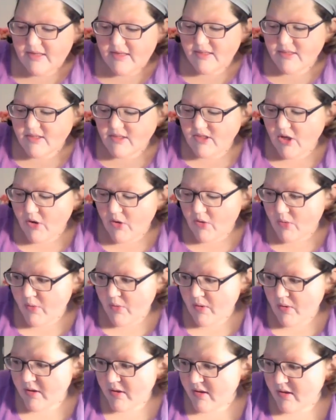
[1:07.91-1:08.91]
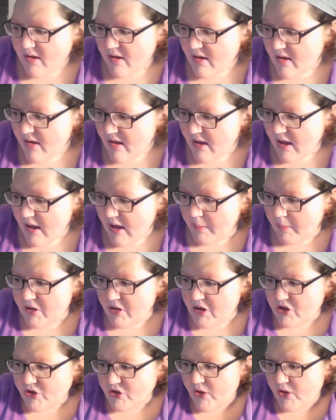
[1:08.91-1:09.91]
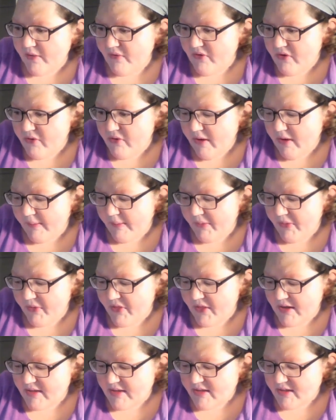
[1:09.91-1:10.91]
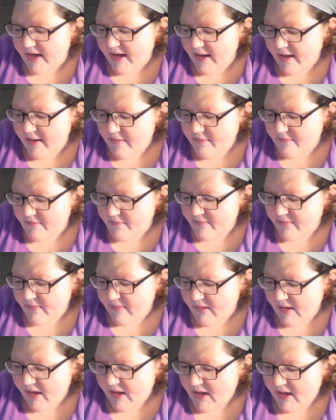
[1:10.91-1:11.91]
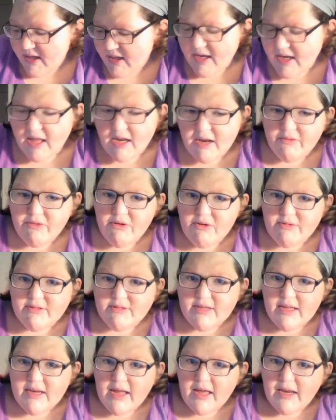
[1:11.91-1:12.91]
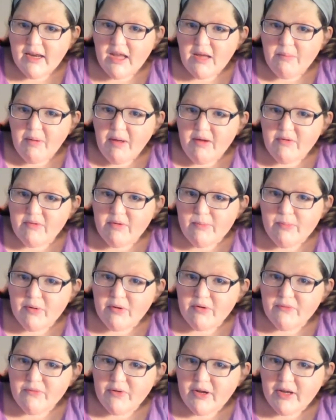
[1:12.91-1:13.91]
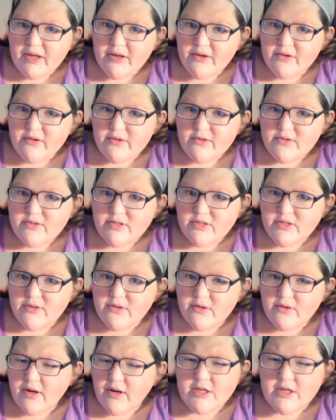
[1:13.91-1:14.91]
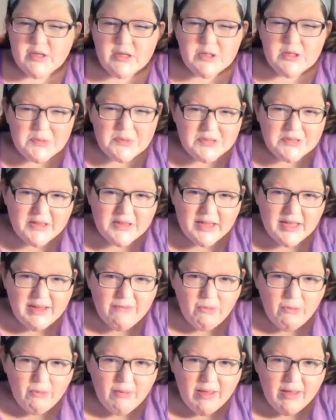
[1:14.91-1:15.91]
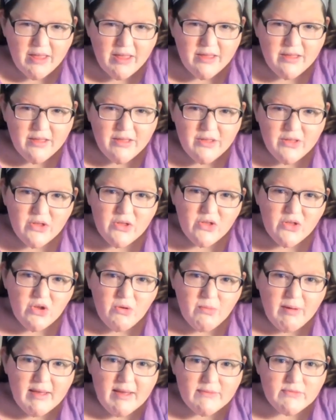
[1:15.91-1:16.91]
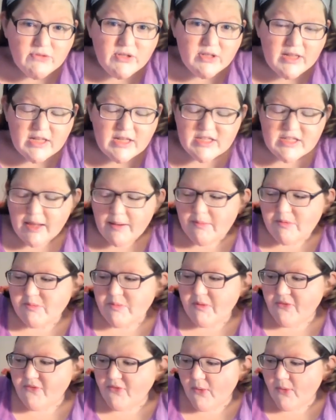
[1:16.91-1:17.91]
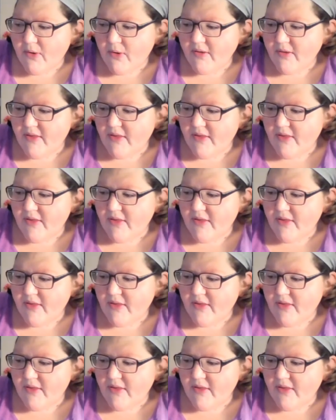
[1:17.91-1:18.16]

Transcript: So I'm going to show you a few helpful things today, and if you've seen any of my reborn videos, especially the giveaway, you might have seen these items before.